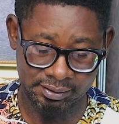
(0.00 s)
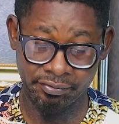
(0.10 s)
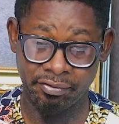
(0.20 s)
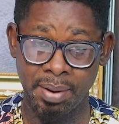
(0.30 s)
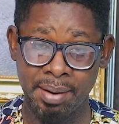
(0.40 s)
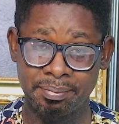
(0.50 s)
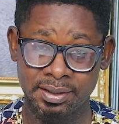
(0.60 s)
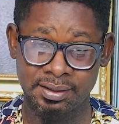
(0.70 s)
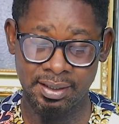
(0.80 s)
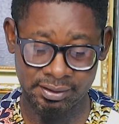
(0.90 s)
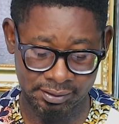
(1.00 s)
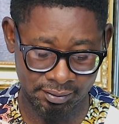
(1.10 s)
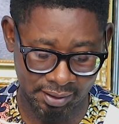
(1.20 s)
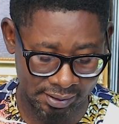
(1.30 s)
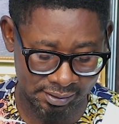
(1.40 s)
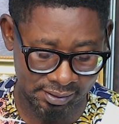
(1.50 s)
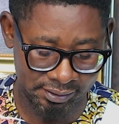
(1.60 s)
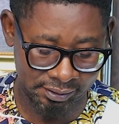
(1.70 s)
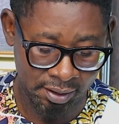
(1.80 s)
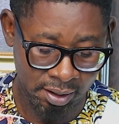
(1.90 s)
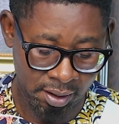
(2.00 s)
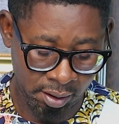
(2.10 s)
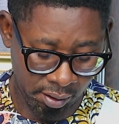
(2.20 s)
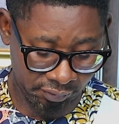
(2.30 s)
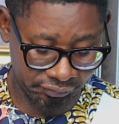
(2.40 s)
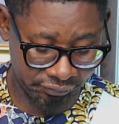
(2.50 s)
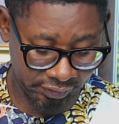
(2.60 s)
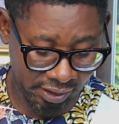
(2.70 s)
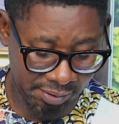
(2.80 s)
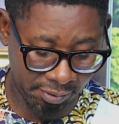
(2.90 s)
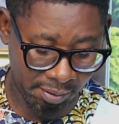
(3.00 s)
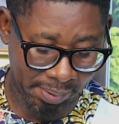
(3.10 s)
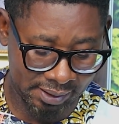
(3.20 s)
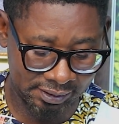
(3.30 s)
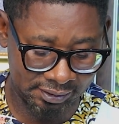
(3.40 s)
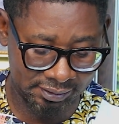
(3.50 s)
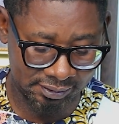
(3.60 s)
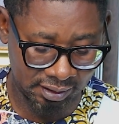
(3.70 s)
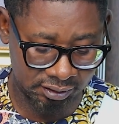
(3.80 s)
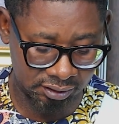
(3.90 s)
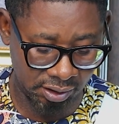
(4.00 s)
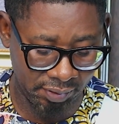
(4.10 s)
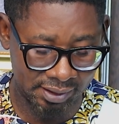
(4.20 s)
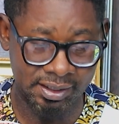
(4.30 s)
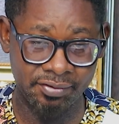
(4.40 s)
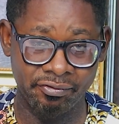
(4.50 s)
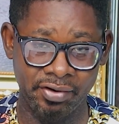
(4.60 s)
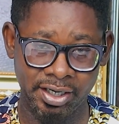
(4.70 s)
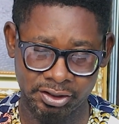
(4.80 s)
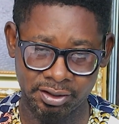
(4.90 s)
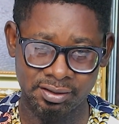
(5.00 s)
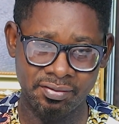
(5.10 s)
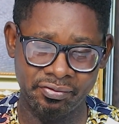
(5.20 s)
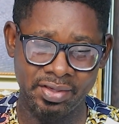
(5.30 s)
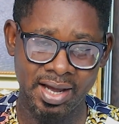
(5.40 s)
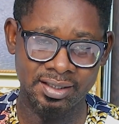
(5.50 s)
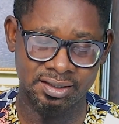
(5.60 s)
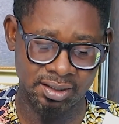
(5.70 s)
the former presidential candidate of the Labour Party's secretariat invasion. That's